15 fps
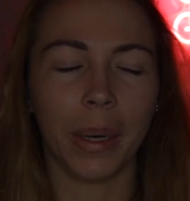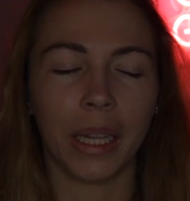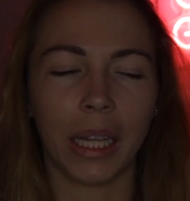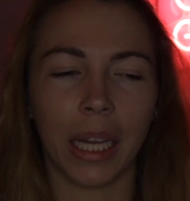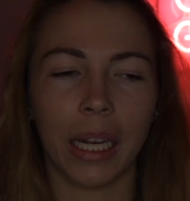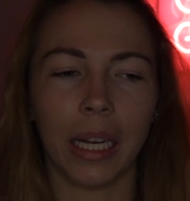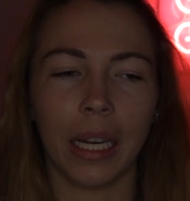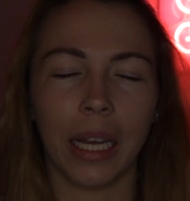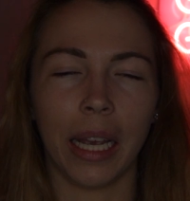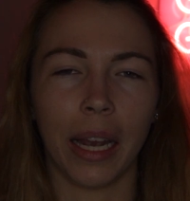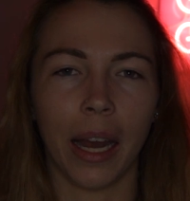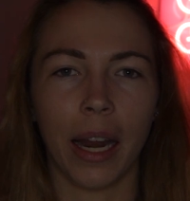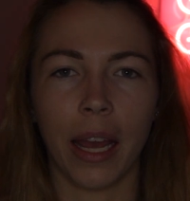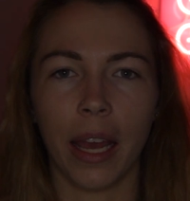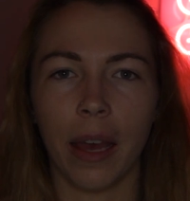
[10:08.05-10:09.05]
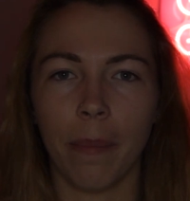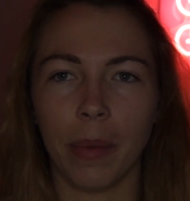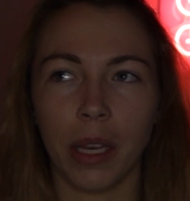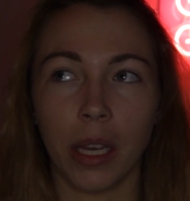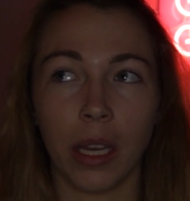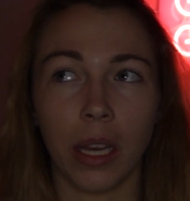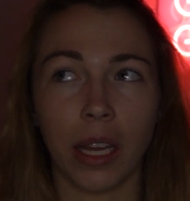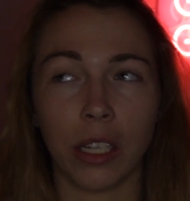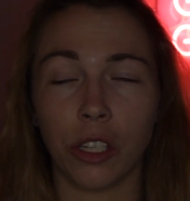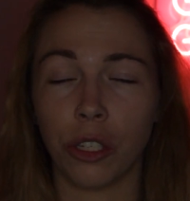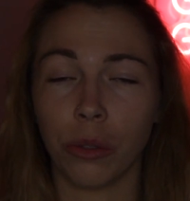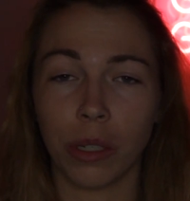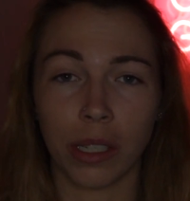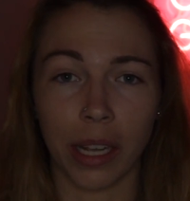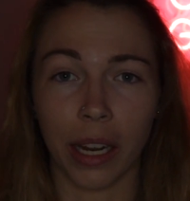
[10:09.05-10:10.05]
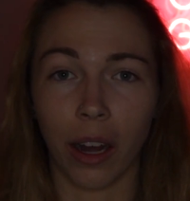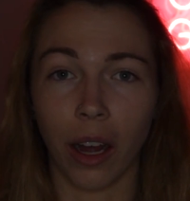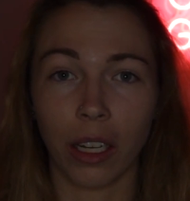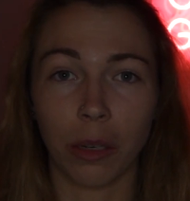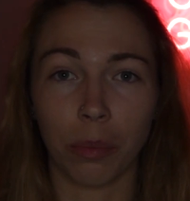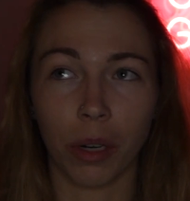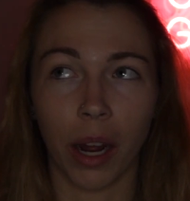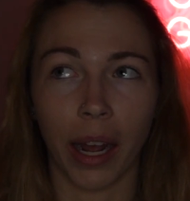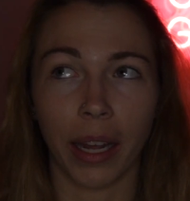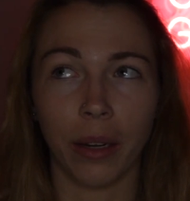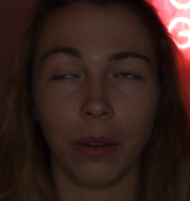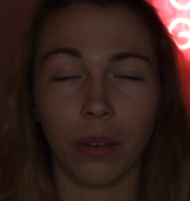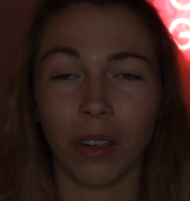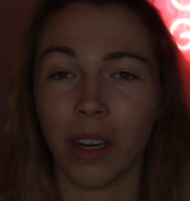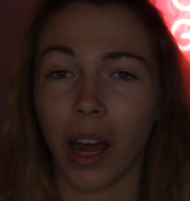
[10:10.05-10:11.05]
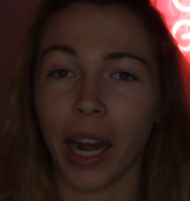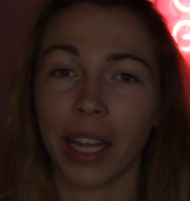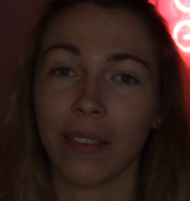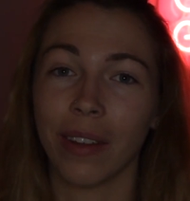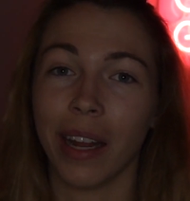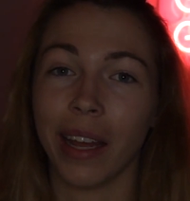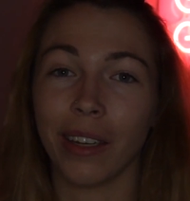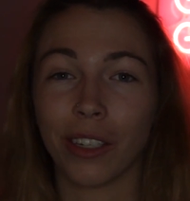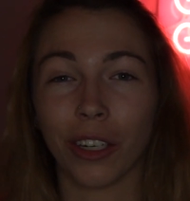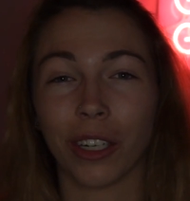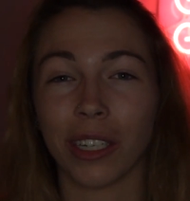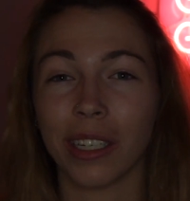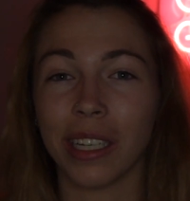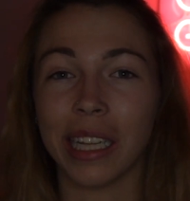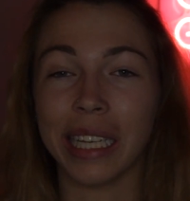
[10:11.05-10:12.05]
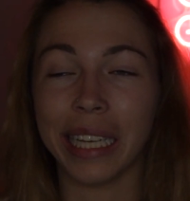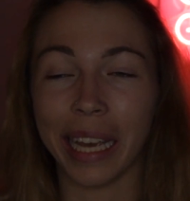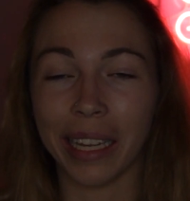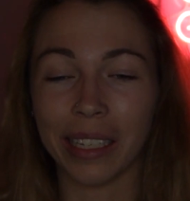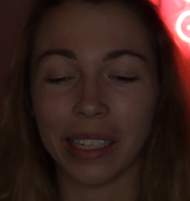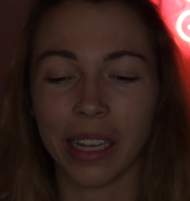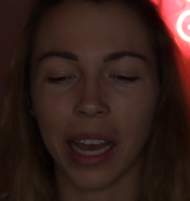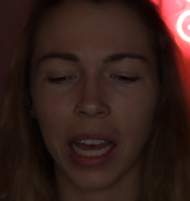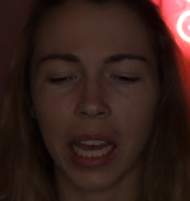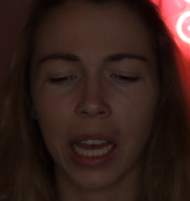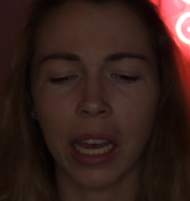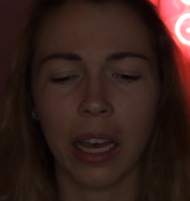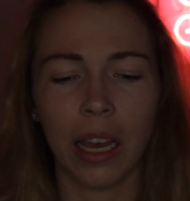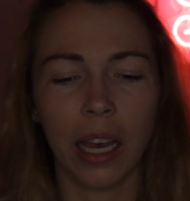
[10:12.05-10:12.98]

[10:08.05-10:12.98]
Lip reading: But then it kind of hit me as soon as I got to Pride, not even entered into the gates yet,